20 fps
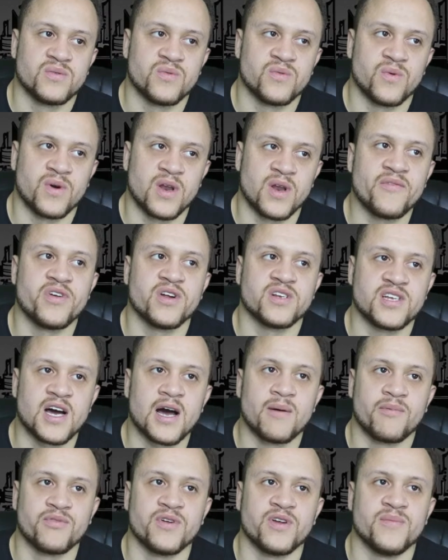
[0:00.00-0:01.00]
whatever your
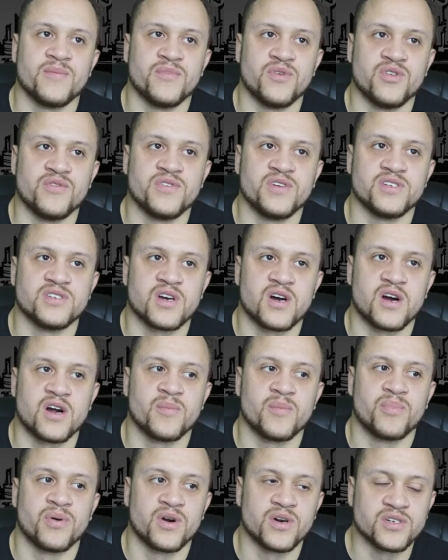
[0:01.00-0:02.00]
top 3 movies
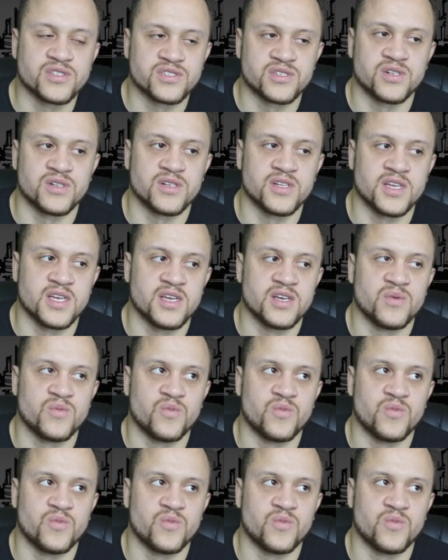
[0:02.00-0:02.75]
are personally